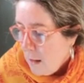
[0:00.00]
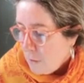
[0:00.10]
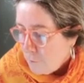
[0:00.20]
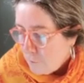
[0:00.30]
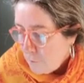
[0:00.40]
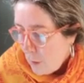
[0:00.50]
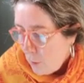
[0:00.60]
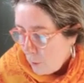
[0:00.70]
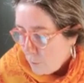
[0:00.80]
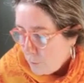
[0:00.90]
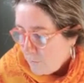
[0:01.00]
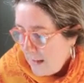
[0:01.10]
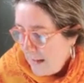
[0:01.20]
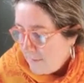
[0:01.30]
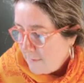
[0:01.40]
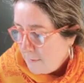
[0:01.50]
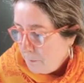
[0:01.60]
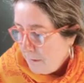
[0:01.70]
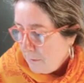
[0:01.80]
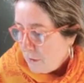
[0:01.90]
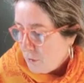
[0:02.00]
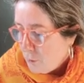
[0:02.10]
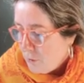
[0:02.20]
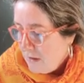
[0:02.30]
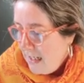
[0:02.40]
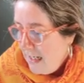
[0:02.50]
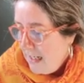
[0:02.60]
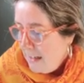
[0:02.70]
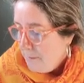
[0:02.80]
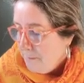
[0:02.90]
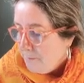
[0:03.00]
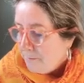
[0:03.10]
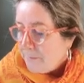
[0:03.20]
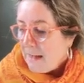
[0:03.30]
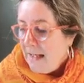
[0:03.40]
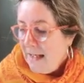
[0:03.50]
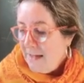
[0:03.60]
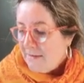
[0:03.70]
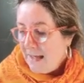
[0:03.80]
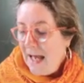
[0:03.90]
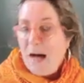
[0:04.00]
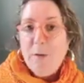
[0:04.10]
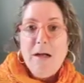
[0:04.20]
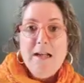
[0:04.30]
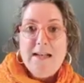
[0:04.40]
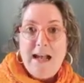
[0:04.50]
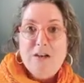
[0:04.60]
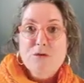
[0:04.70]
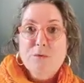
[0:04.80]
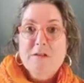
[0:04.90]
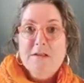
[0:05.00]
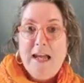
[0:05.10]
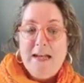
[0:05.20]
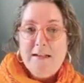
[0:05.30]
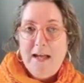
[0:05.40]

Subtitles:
souls, and spiritual team is our natural state.